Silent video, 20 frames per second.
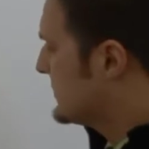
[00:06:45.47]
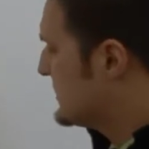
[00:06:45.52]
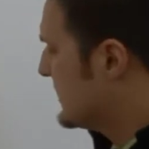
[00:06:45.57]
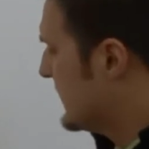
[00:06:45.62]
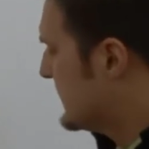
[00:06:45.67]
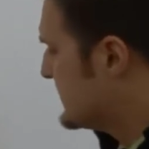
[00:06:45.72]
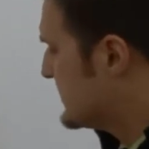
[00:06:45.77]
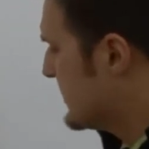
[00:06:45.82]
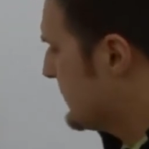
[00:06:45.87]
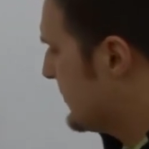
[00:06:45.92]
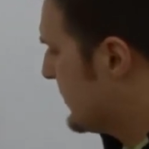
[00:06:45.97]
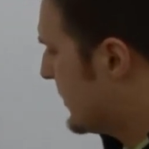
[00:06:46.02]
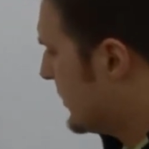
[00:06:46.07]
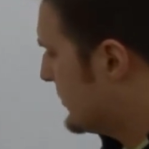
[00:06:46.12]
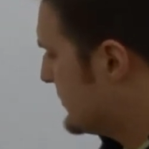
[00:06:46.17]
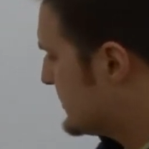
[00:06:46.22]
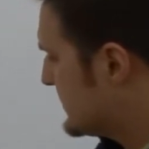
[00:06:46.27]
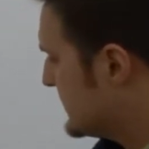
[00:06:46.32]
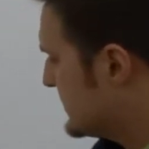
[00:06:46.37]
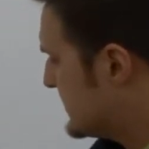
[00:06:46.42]
is, let's
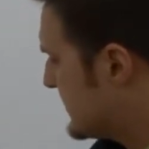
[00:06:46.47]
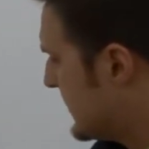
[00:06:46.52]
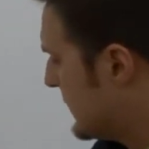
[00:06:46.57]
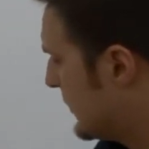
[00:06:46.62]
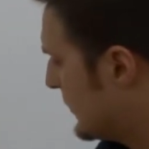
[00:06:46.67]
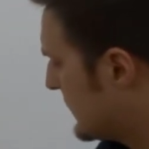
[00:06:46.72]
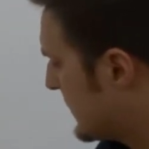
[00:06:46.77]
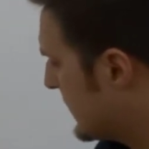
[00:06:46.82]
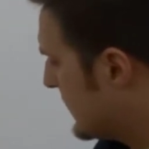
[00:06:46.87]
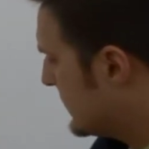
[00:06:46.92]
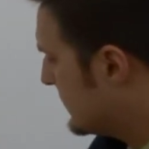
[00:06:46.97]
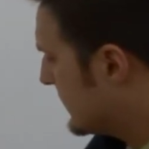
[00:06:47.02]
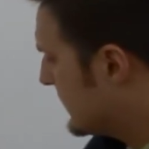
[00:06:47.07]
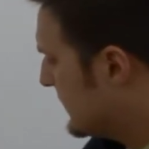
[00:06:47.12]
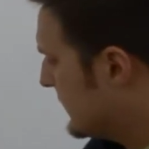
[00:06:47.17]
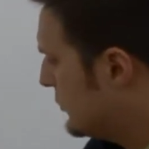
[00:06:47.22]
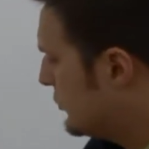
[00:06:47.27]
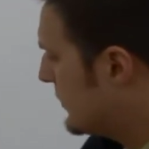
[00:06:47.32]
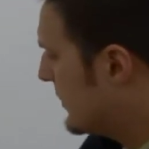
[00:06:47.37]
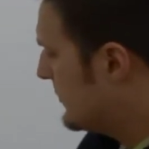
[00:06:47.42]
suppose they say, okay, the
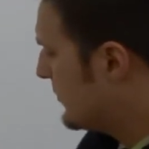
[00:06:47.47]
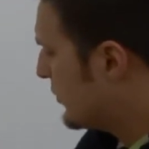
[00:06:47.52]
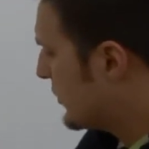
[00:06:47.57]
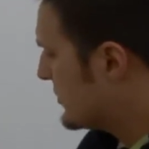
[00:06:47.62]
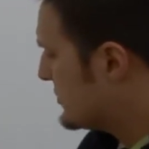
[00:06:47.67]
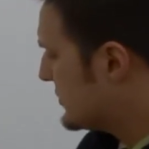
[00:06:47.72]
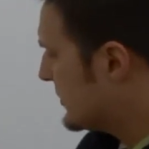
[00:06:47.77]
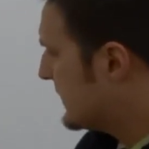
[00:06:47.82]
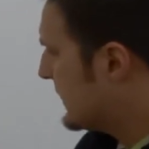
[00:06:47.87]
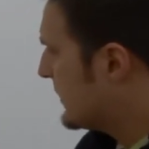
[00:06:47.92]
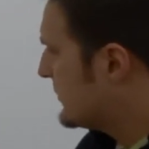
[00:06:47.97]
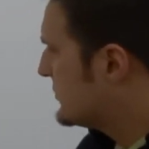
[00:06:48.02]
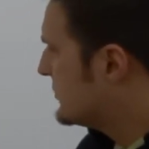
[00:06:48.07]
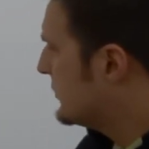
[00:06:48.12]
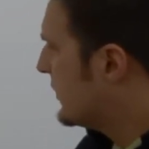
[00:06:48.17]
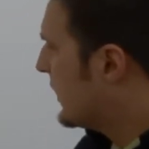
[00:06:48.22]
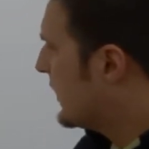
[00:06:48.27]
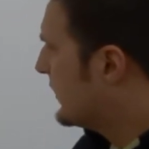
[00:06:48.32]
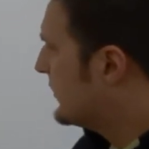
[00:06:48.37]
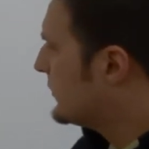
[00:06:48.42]
new imports are now
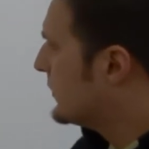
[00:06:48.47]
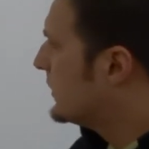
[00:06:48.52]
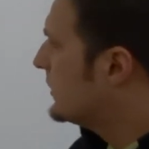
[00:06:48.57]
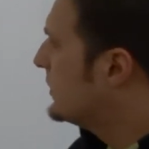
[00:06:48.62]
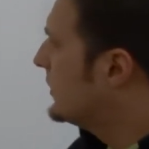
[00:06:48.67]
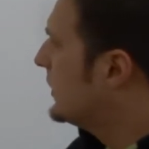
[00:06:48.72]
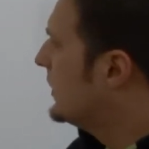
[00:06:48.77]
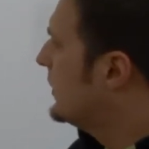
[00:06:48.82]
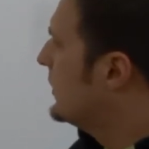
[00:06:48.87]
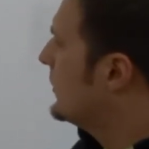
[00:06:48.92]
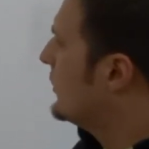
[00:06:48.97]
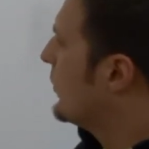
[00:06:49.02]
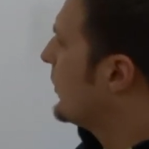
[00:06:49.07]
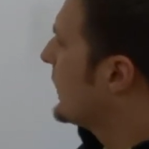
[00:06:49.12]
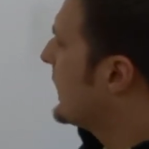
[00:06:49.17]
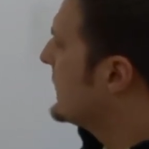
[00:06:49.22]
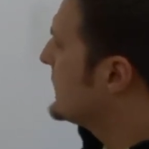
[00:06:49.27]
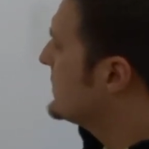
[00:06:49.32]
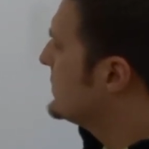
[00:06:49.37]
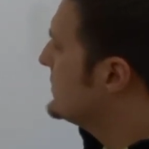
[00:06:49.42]
200.
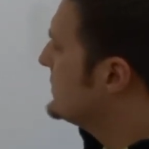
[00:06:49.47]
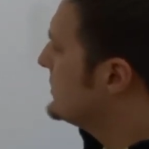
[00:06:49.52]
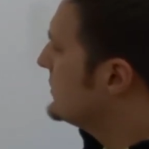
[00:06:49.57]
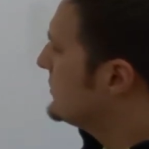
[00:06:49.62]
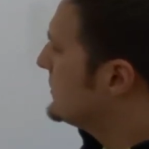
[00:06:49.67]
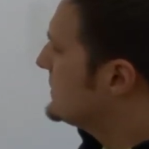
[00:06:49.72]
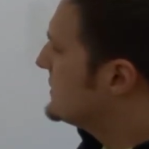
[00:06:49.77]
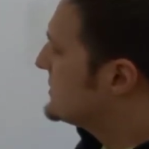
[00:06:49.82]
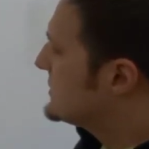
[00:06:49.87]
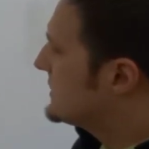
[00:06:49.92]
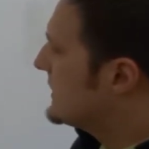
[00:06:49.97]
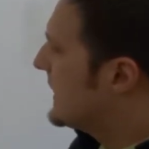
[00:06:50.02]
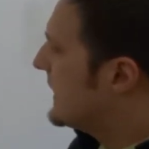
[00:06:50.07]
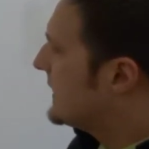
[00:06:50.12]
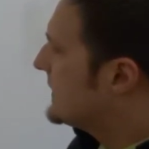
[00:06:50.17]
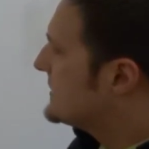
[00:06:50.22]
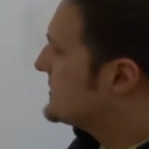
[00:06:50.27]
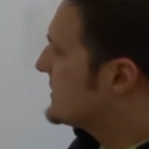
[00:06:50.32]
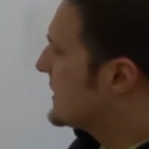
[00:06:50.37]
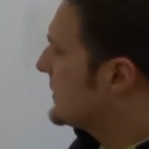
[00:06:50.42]
What I could do
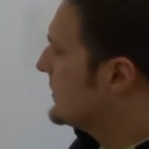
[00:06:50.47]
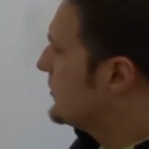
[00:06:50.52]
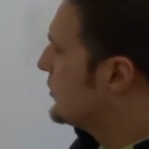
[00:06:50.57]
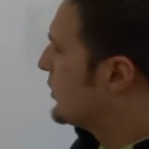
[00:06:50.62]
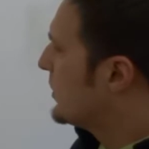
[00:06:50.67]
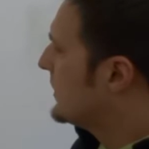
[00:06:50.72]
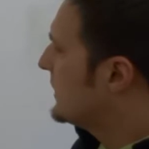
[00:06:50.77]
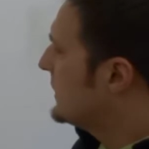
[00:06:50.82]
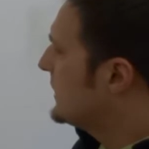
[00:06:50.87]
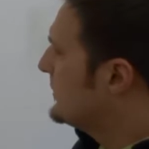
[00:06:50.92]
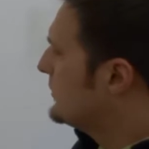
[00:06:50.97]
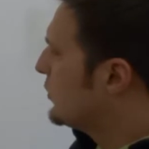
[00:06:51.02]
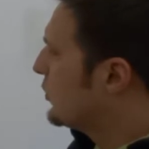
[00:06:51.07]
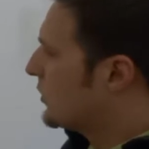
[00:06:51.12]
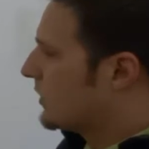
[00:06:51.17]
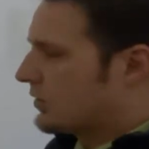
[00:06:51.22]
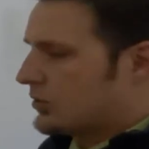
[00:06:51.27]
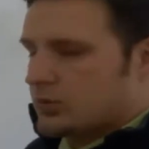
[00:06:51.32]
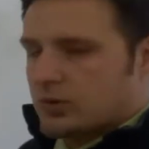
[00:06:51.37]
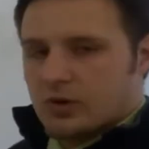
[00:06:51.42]
instead is I could put an
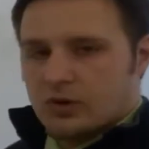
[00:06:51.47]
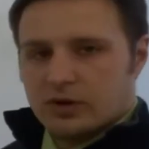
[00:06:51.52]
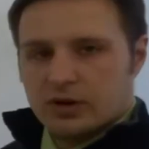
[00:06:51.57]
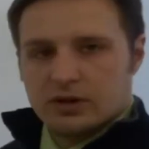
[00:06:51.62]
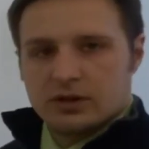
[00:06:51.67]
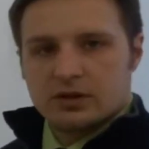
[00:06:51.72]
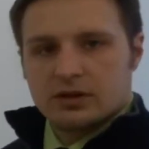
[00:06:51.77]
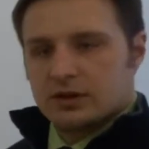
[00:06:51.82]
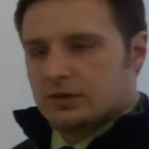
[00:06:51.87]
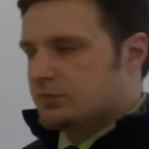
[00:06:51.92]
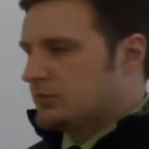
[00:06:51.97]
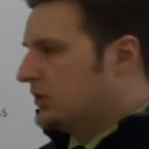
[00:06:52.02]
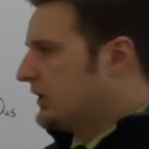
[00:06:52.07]
import quota in